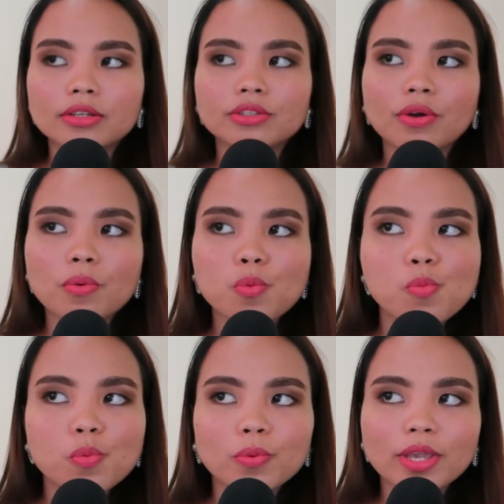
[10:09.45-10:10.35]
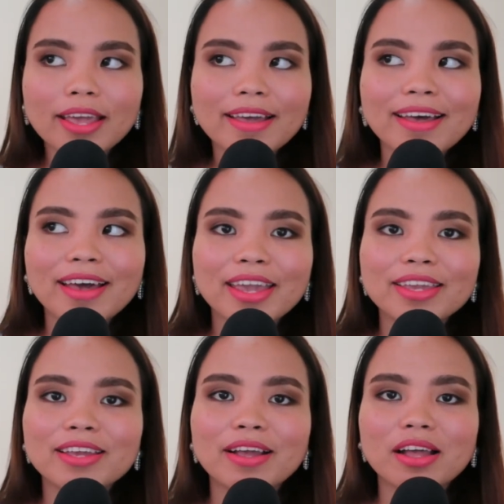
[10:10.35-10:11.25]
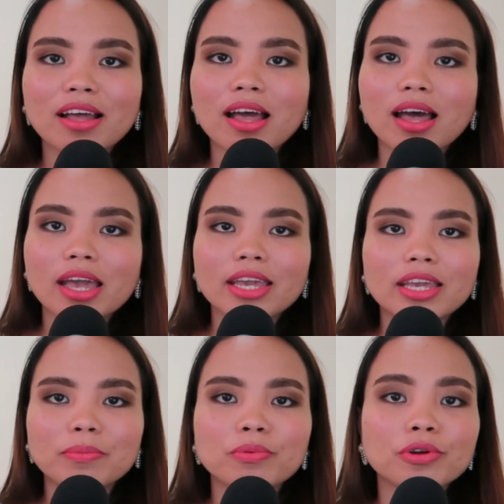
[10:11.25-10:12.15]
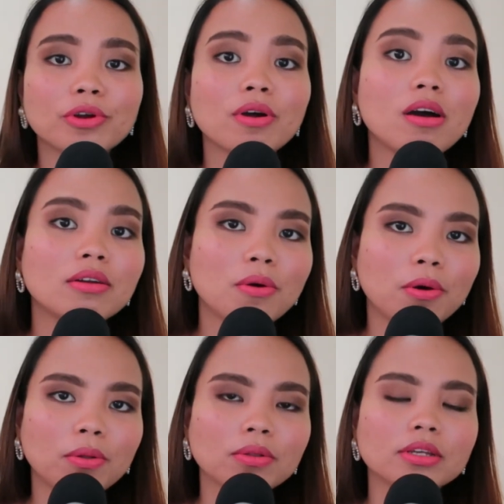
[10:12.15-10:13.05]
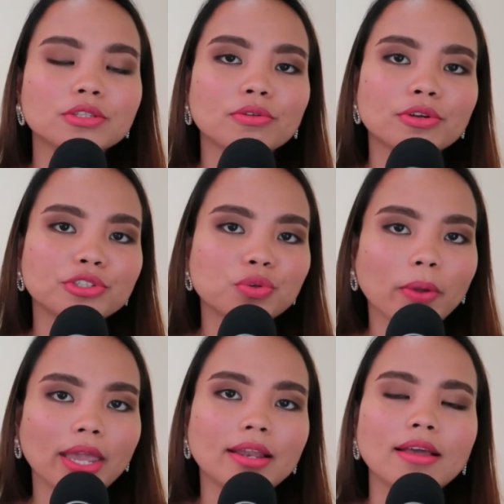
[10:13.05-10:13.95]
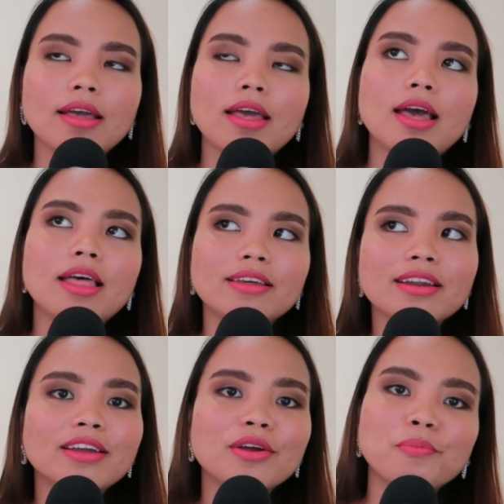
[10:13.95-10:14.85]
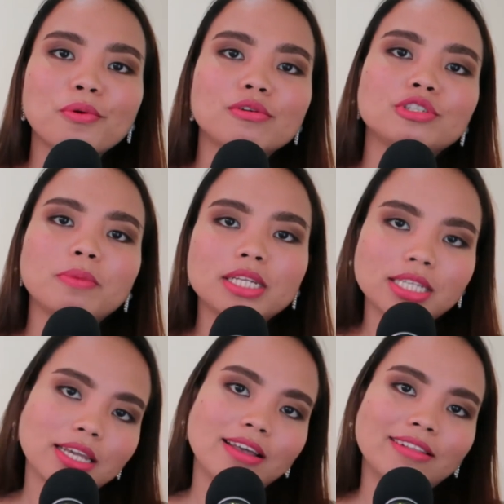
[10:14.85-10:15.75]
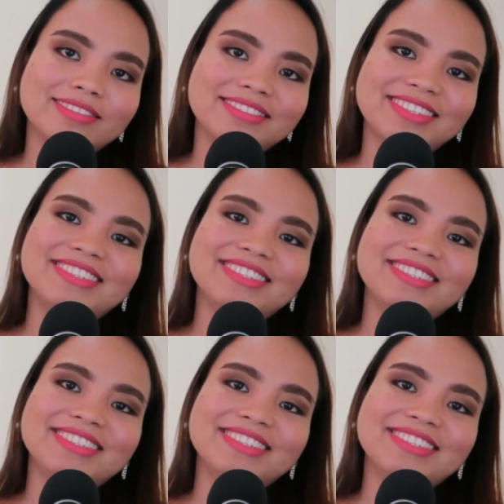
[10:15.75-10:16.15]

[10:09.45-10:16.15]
So yeah, I put her on hold, told her to wait, and then I approached my TL.